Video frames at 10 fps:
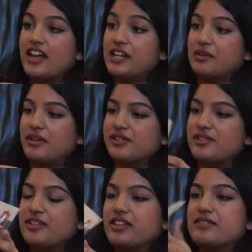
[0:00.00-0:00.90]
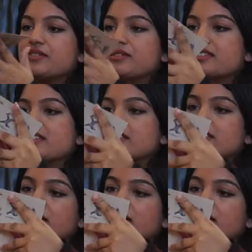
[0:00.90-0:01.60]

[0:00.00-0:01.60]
Anyway, so they give you this little